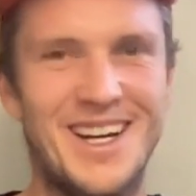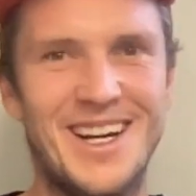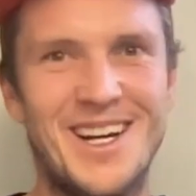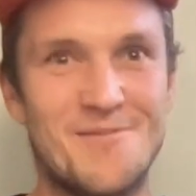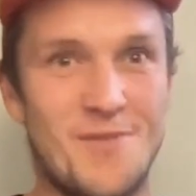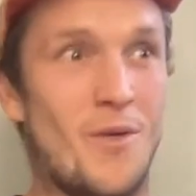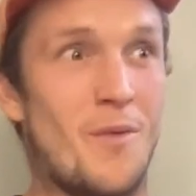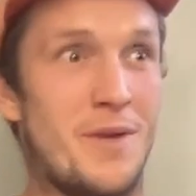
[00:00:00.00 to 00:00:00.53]

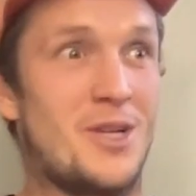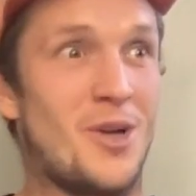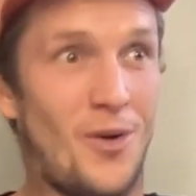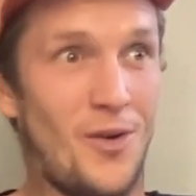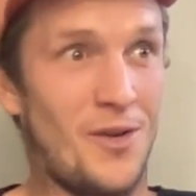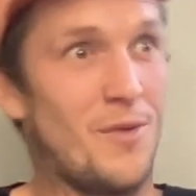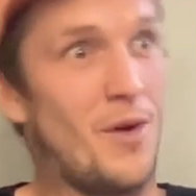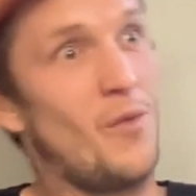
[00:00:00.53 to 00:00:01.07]
But when we
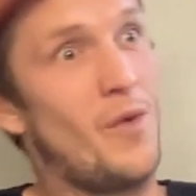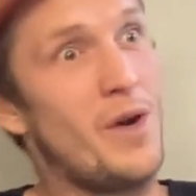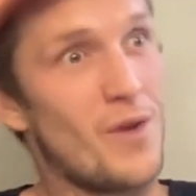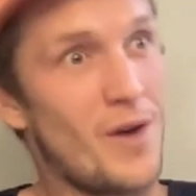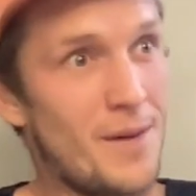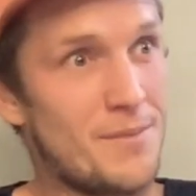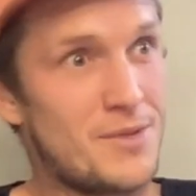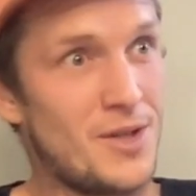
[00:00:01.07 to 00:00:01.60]
told them what we
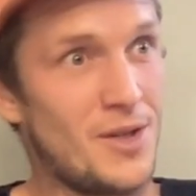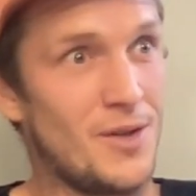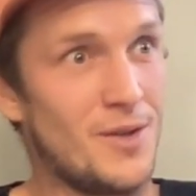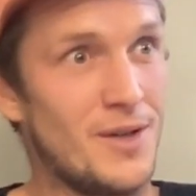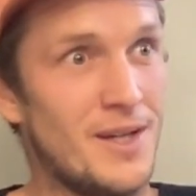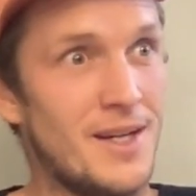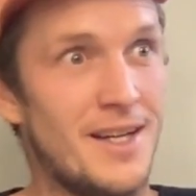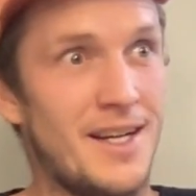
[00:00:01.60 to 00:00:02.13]
were up
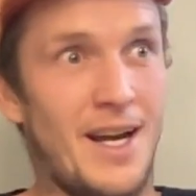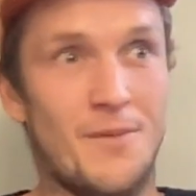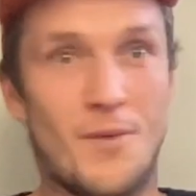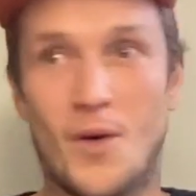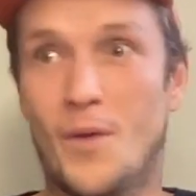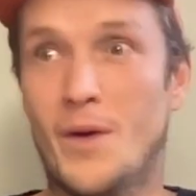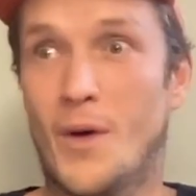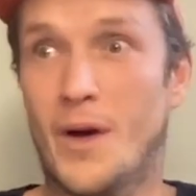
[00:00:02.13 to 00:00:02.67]
to and
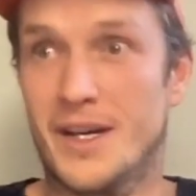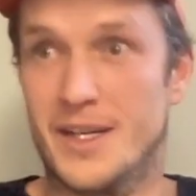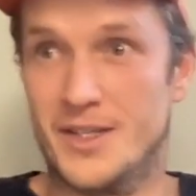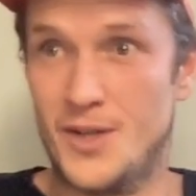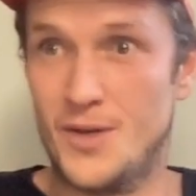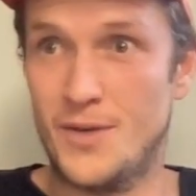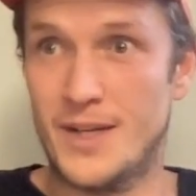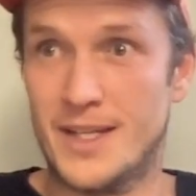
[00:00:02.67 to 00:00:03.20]
what we wanted to
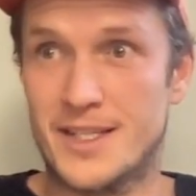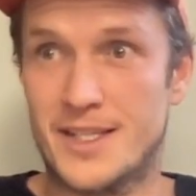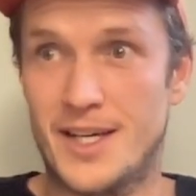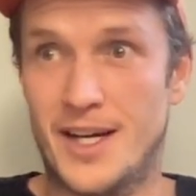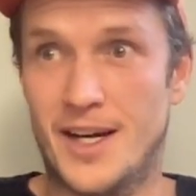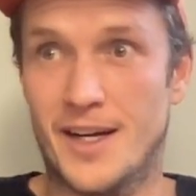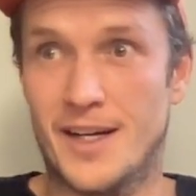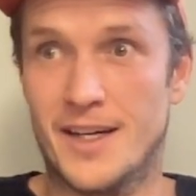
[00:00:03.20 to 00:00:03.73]
do this
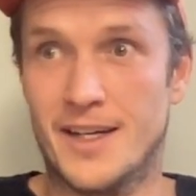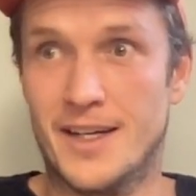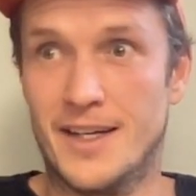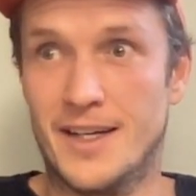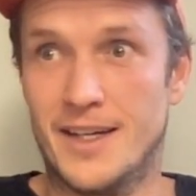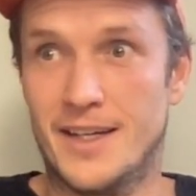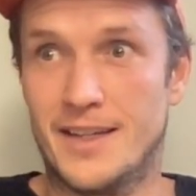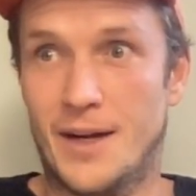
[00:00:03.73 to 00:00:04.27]
year,
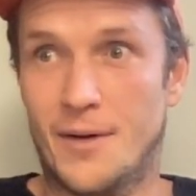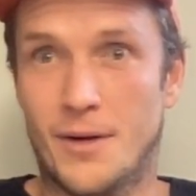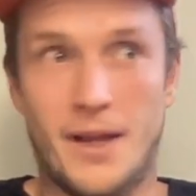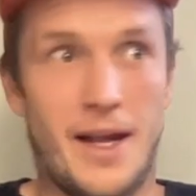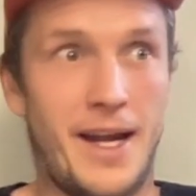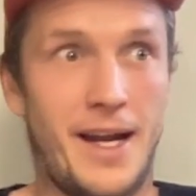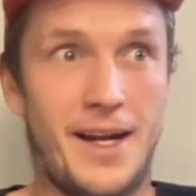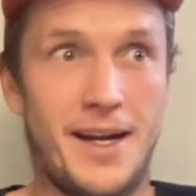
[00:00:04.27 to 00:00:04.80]
they were
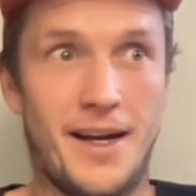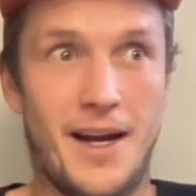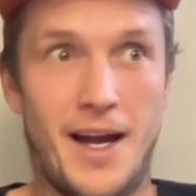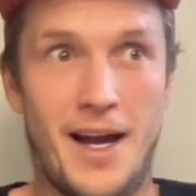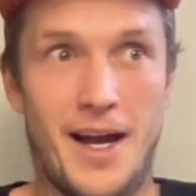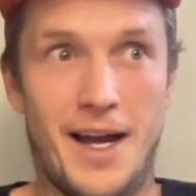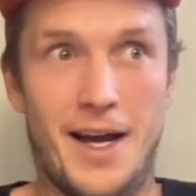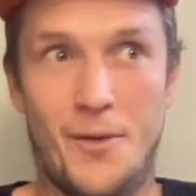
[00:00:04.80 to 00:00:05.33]
like,
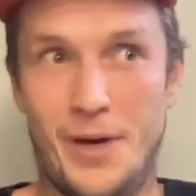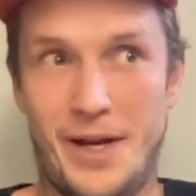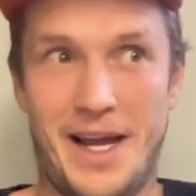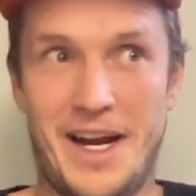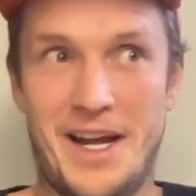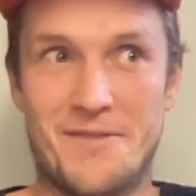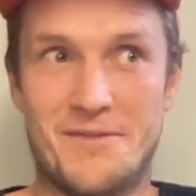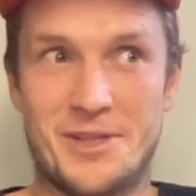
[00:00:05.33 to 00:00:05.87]
we
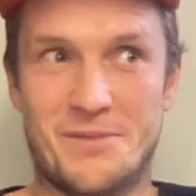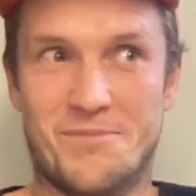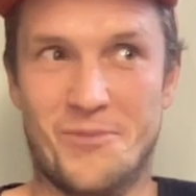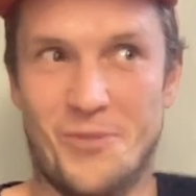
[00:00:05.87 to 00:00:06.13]
kind of have this